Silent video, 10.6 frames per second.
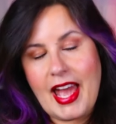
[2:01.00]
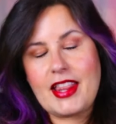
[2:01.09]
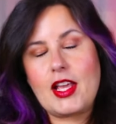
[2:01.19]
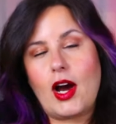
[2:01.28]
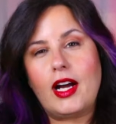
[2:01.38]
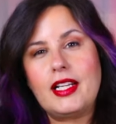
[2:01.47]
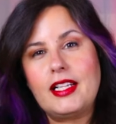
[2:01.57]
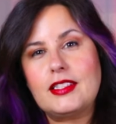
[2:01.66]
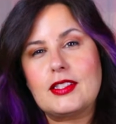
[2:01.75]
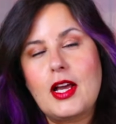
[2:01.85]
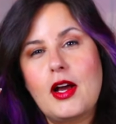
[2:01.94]
And the
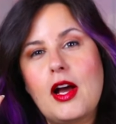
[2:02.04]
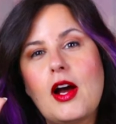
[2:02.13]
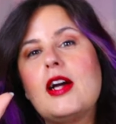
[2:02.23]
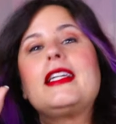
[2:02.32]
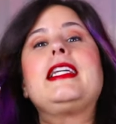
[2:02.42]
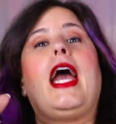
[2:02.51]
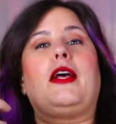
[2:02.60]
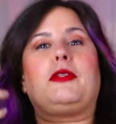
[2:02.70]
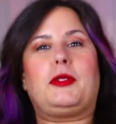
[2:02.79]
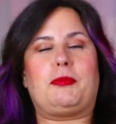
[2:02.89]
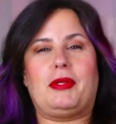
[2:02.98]
audience
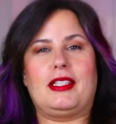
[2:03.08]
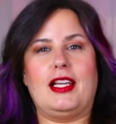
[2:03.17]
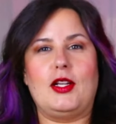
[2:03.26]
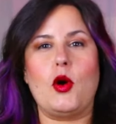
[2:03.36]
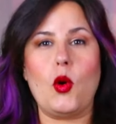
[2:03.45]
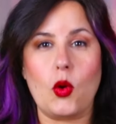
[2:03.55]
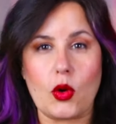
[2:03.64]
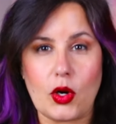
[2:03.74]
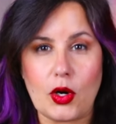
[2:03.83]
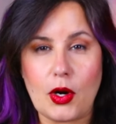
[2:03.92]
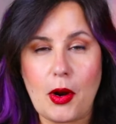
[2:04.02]
gasped in
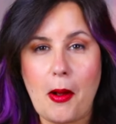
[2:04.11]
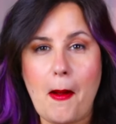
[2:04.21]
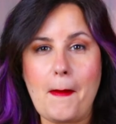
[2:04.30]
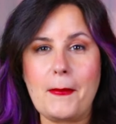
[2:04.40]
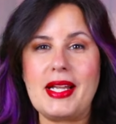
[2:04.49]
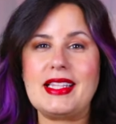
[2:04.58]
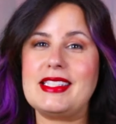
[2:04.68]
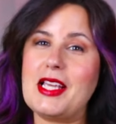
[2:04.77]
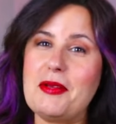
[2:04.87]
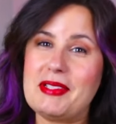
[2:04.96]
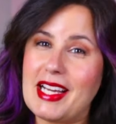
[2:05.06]
horror. But at the
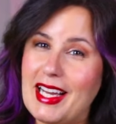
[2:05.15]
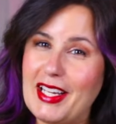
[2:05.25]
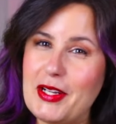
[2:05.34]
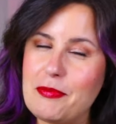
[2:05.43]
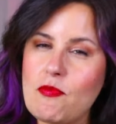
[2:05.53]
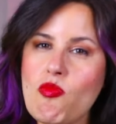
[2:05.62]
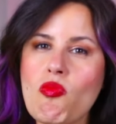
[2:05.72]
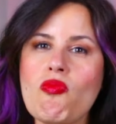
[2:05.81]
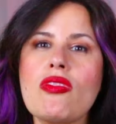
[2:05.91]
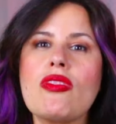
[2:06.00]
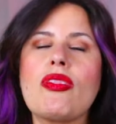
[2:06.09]
same time,
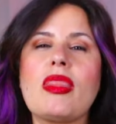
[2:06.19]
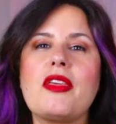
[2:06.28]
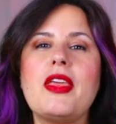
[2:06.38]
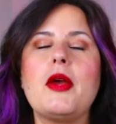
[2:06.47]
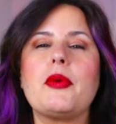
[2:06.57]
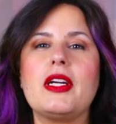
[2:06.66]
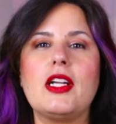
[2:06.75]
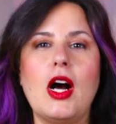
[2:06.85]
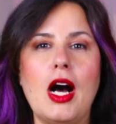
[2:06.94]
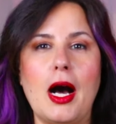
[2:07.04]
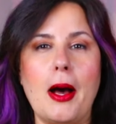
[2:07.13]
they were in
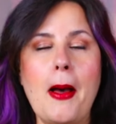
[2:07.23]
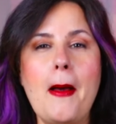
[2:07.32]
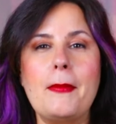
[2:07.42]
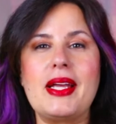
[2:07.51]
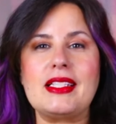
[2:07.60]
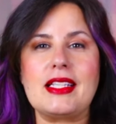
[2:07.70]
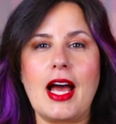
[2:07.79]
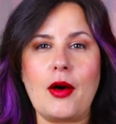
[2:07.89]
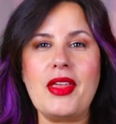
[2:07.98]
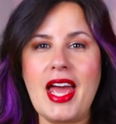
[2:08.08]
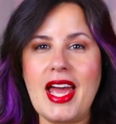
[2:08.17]
awe. Because
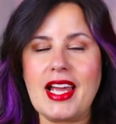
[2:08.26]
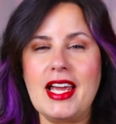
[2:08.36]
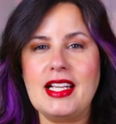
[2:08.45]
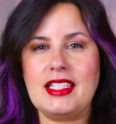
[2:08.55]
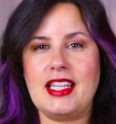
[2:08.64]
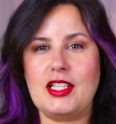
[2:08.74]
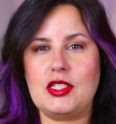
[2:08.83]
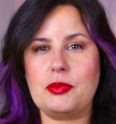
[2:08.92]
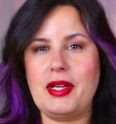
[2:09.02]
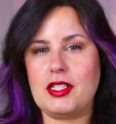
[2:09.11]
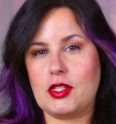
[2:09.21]
how the heck did they
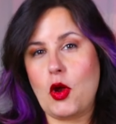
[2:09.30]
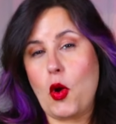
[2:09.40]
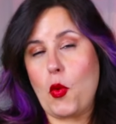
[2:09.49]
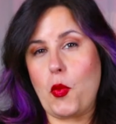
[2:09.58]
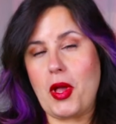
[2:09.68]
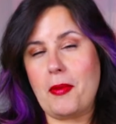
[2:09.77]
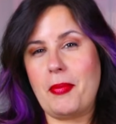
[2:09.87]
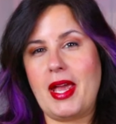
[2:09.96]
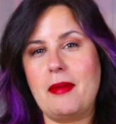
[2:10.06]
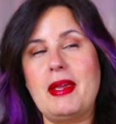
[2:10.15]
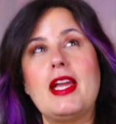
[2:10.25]
switch real
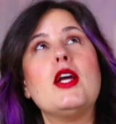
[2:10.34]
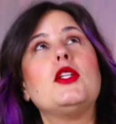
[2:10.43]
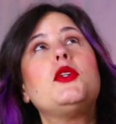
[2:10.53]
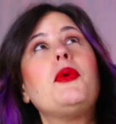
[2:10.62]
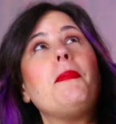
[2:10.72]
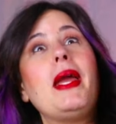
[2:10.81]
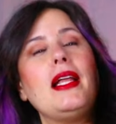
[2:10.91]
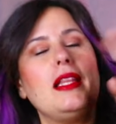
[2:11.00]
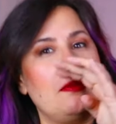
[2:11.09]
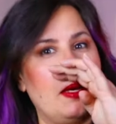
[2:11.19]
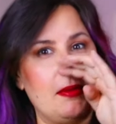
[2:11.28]
baby to
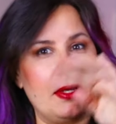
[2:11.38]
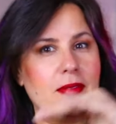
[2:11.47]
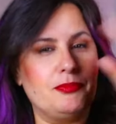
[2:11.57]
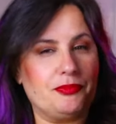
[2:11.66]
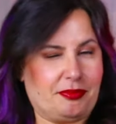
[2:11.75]
impaling baby